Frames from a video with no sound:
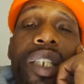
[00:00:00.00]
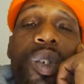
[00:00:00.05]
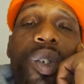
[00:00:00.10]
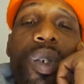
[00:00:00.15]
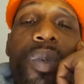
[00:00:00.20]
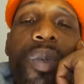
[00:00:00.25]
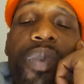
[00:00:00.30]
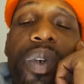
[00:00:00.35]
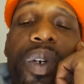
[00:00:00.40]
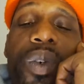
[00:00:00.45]
Do
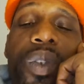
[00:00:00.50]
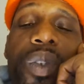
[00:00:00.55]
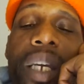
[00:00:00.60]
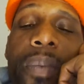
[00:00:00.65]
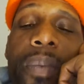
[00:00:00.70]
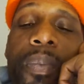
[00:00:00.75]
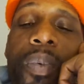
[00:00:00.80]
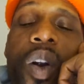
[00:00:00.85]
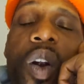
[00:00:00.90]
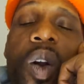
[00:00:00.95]
you feel they
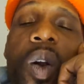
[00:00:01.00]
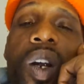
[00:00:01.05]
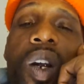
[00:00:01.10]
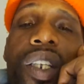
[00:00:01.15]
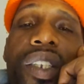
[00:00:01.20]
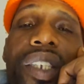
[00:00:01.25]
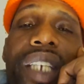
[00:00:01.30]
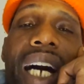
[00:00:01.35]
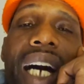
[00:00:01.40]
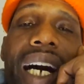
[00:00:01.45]

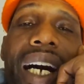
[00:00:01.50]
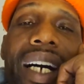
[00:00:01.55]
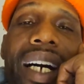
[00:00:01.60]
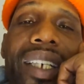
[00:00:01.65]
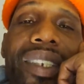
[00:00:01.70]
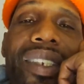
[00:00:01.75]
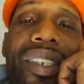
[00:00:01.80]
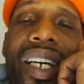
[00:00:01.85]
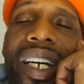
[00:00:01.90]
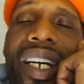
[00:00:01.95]

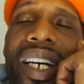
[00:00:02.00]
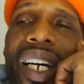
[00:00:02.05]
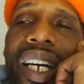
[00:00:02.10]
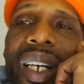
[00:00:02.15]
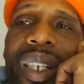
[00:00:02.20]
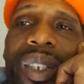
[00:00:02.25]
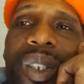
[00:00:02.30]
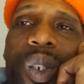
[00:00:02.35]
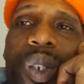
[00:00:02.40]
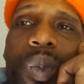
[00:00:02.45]
prioritize
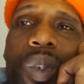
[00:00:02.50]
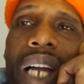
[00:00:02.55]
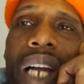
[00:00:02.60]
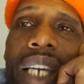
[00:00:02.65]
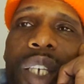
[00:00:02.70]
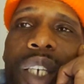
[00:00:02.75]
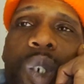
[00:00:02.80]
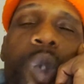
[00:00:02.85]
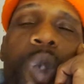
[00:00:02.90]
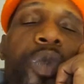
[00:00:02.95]
to
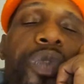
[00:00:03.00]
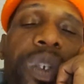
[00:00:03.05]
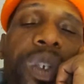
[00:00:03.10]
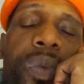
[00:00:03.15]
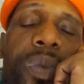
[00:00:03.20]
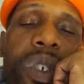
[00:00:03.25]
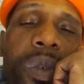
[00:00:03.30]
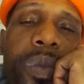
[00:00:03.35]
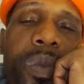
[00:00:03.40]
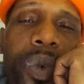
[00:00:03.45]
like goofy
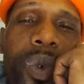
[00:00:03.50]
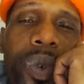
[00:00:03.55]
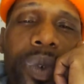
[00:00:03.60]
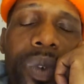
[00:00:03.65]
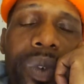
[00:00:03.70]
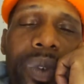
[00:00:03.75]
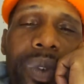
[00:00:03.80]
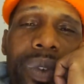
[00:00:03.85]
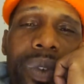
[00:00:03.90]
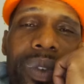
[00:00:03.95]
people?
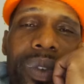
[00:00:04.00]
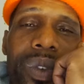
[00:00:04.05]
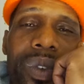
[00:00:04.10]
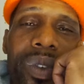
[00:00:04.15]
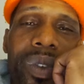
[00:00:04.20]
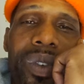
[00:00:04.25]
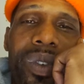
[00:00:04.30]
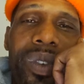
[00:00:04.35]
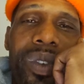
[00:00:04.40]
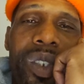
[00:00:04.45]

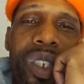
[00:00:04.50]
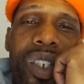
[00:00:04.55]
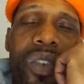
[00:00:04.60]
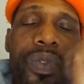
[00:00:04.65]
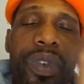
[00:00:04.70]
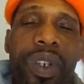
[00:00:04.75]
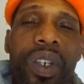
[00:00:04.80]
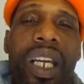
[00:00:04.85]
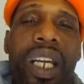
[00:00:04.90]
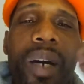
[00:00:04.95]
Do you
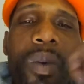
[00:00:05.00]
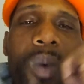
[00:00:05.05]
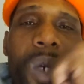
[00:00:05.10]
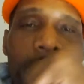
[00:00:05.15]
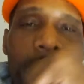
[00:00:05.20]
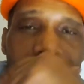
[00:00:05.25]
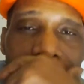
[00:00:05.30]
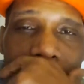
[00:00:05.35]
feel that way?